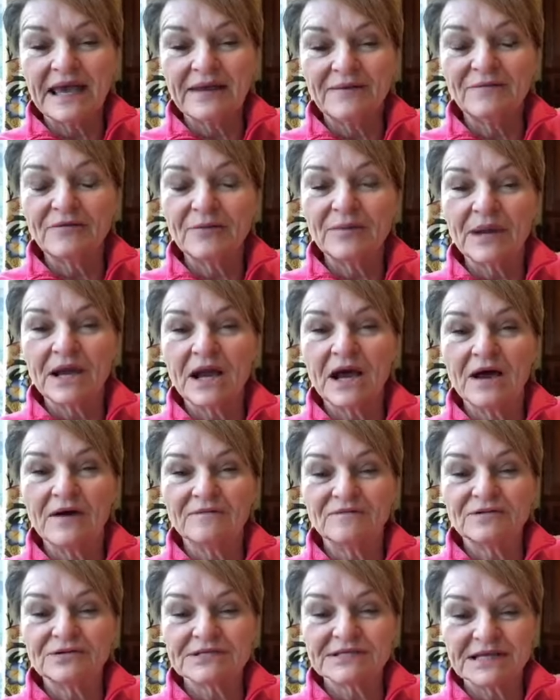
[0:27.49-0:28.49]
from a
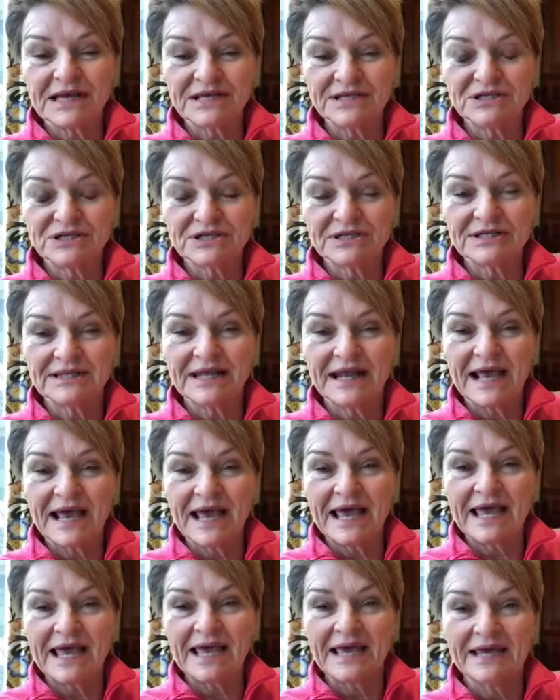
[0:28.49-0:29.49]
conversation that I
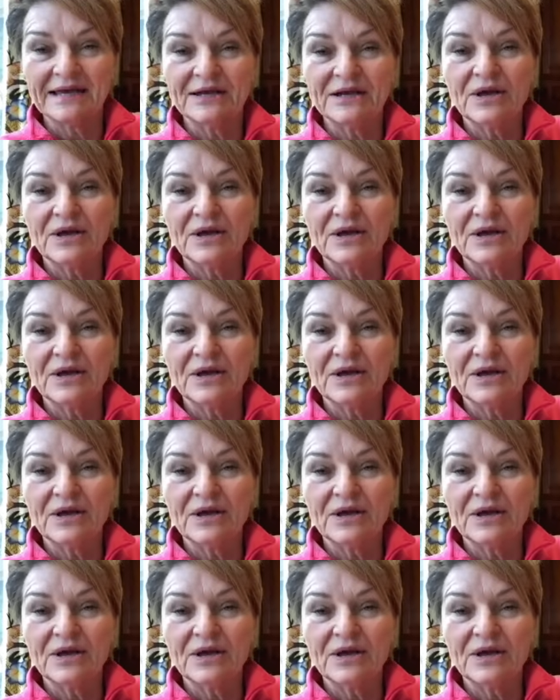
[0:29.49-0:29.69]
had